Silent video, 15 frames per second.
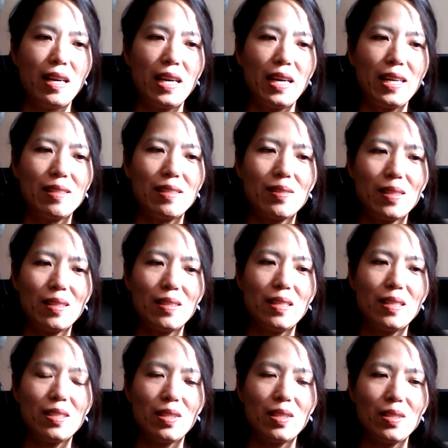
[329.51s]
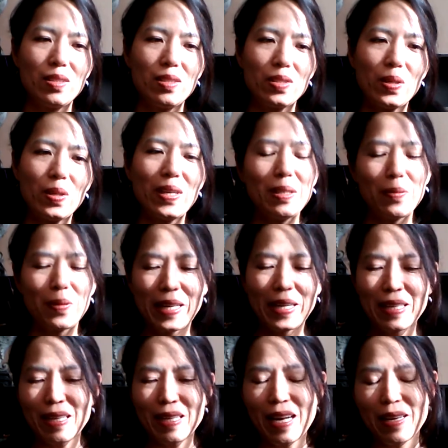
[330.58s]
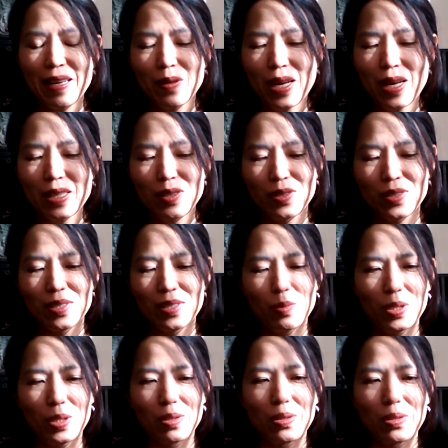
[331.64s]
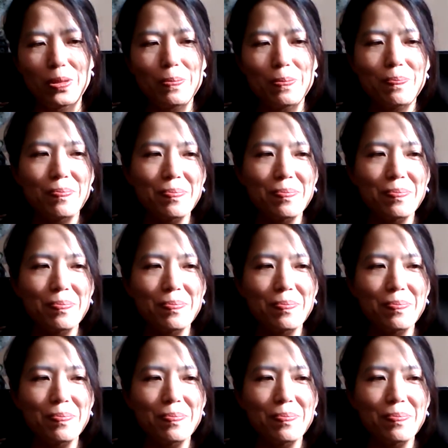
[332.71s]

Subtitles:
and so anyway, I just want to